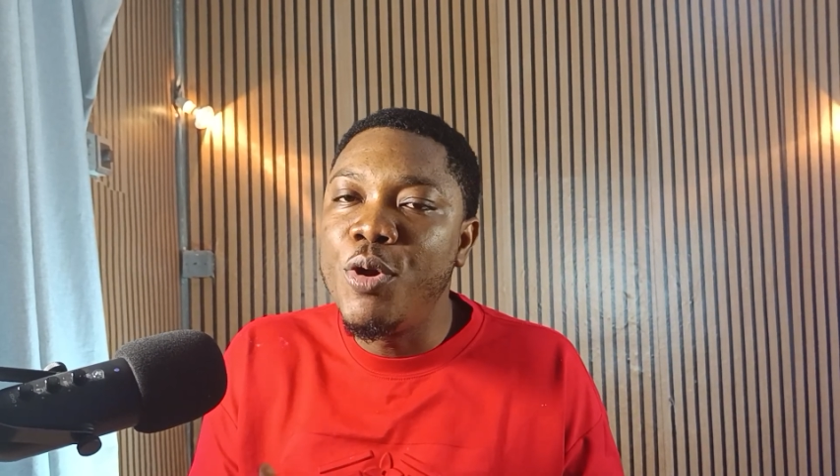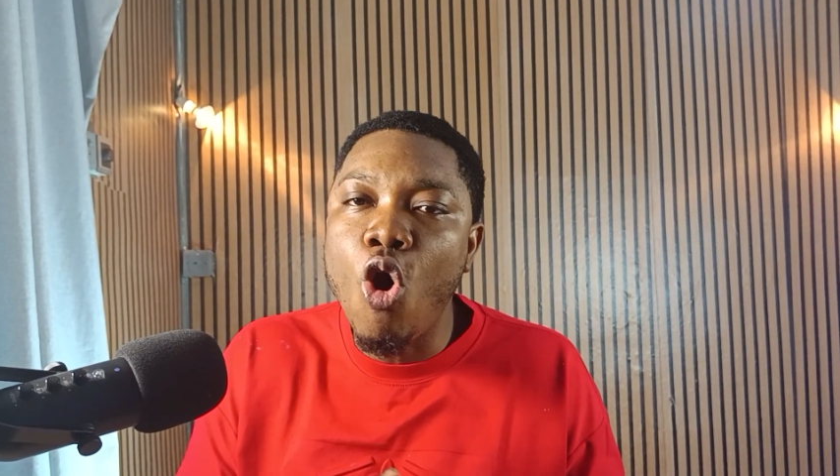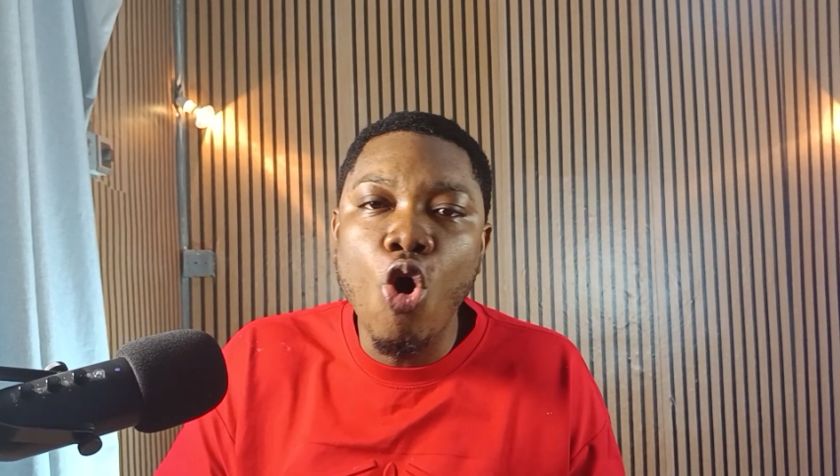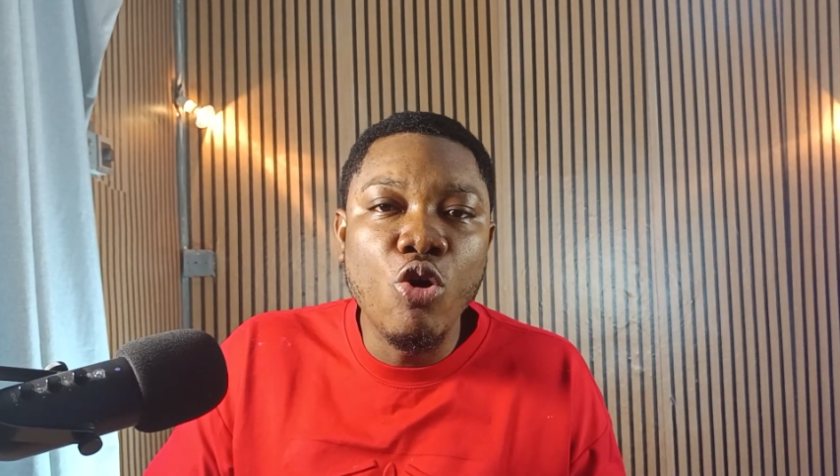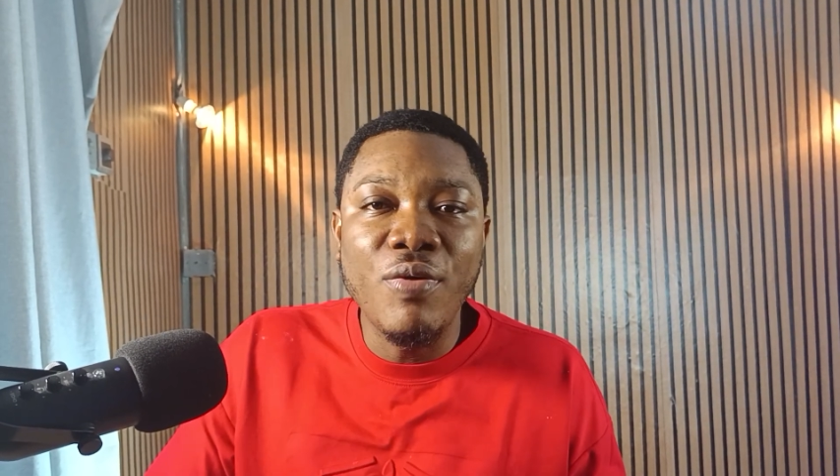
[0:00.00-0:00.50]

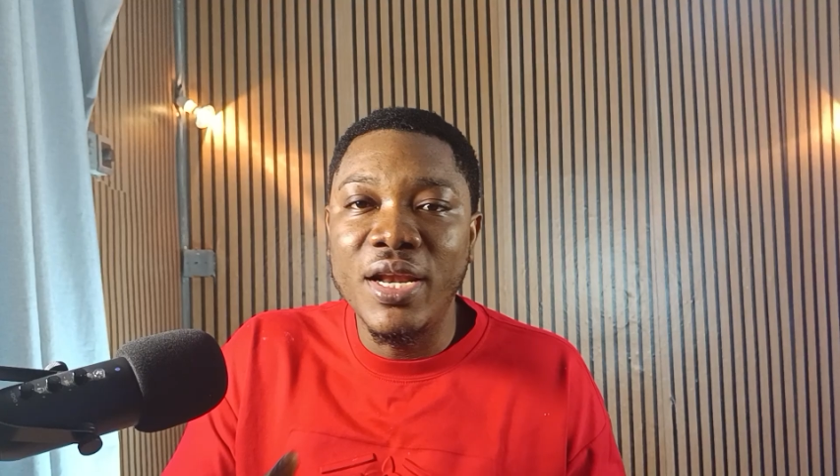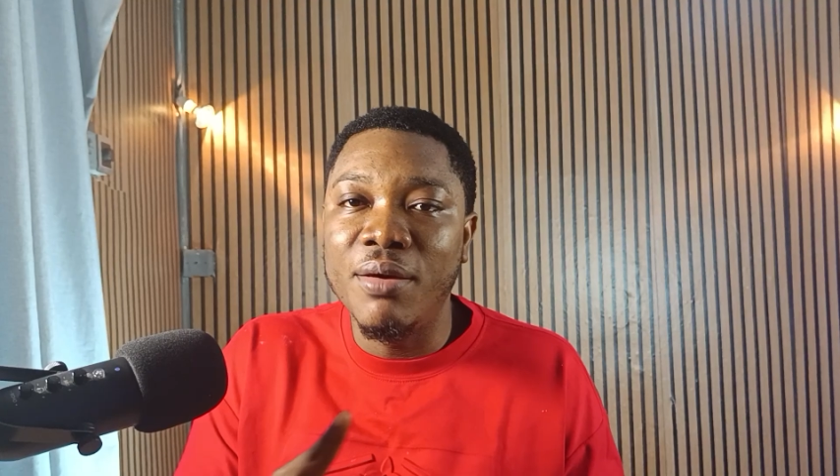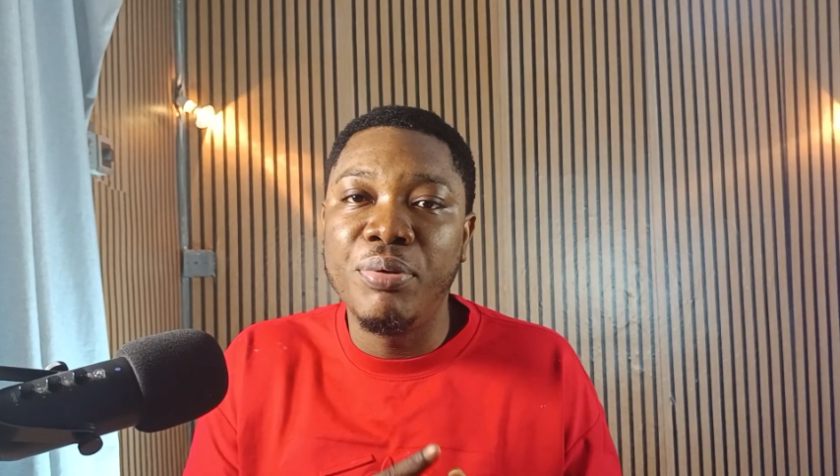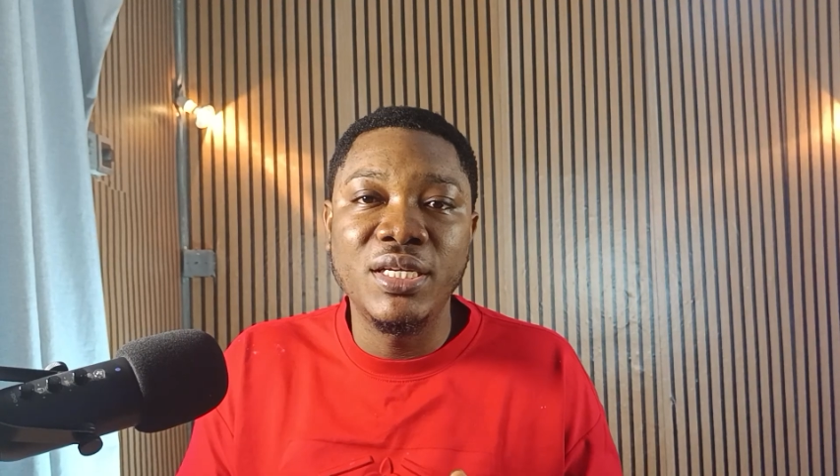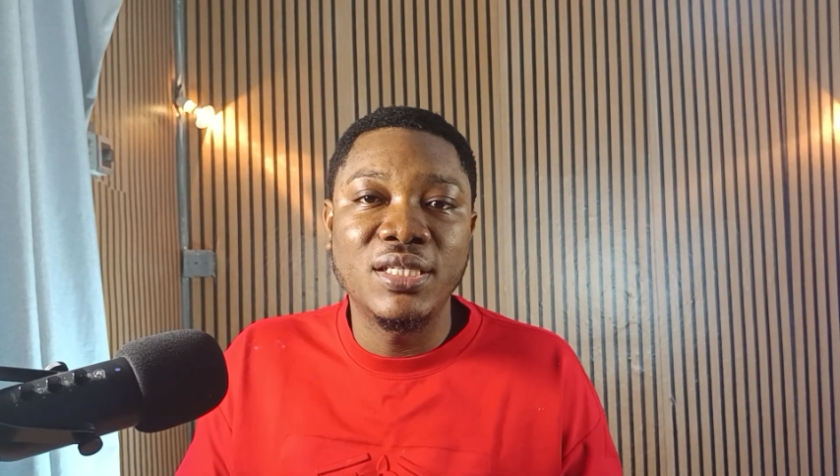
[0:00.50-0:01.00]
all over the
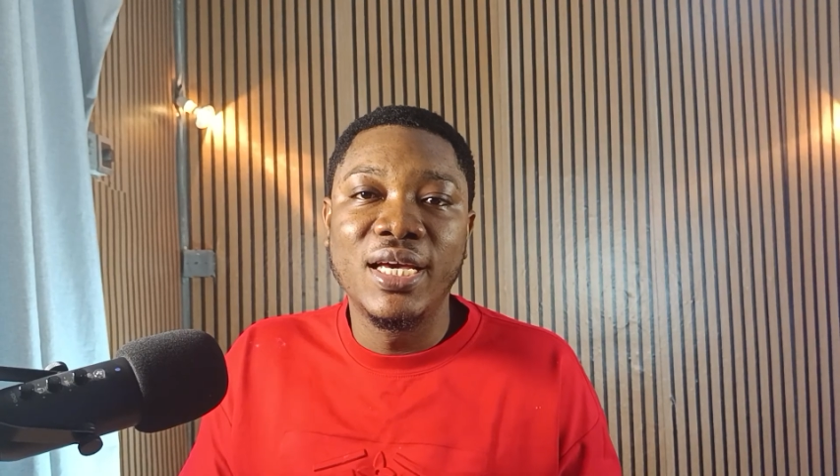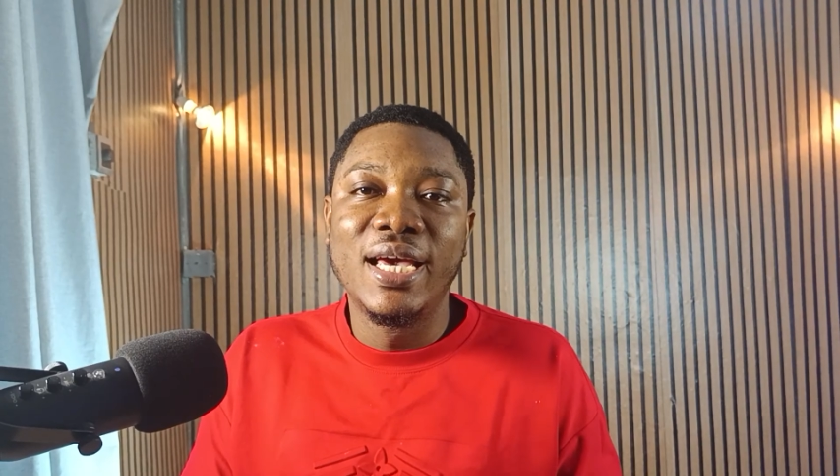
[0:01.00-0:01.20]
pitch,